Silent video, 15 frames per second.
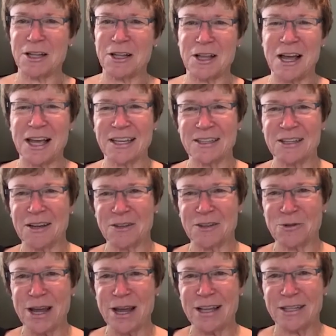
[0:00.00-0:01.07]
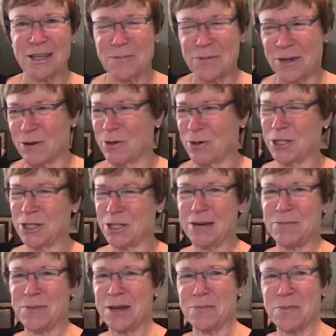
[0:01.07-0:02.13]
lying along the trail up there," which had
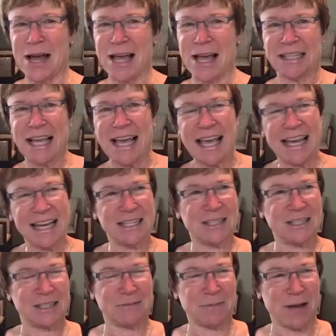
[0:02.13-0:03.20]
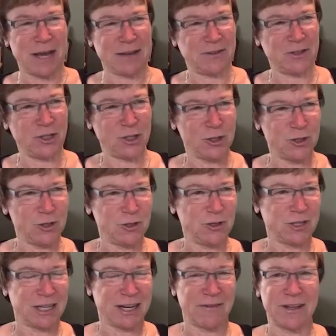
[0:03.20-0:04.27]
been my legs and my
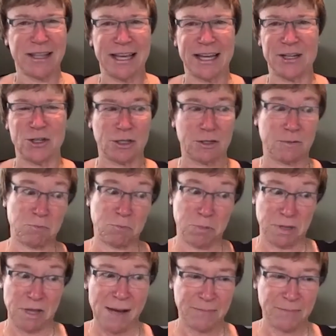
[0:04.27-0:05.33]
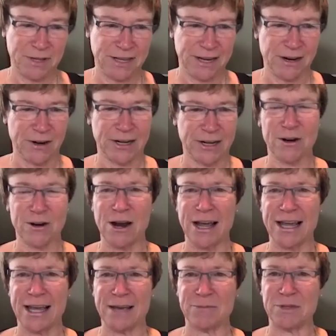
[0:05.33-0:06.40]
shoes and everything just plopped there. And here I
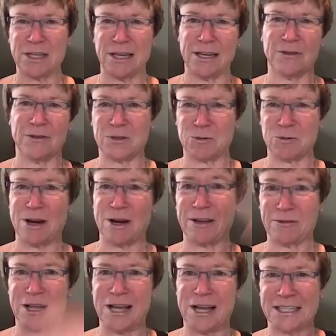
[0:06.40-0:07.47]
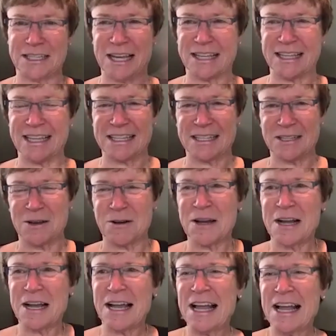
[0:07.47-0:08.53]
am sitting here swatting flies like this. So
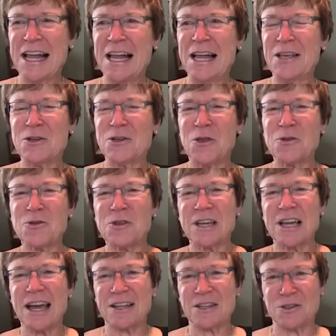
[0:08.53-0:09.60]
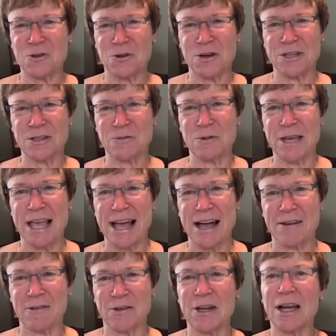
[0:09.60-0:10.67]
those are the kind of stories that we
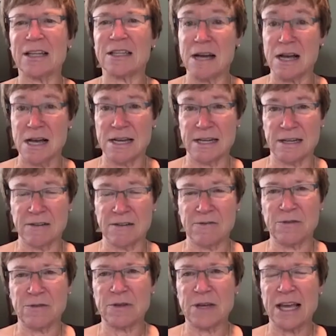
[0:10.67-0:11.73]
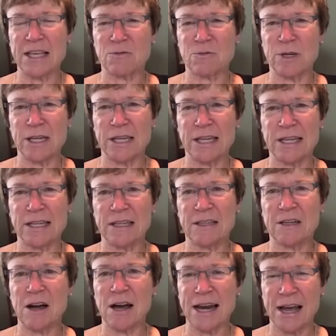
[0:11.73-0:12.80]
have a ton of as we
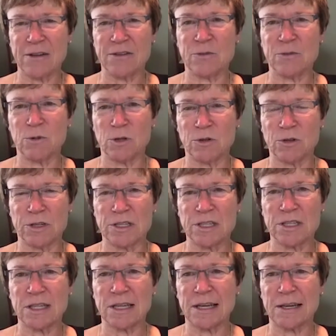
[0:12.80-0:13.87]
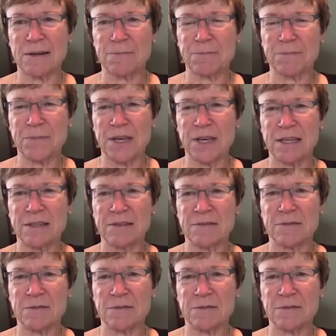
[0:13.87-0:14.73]
got out in the wilderness, and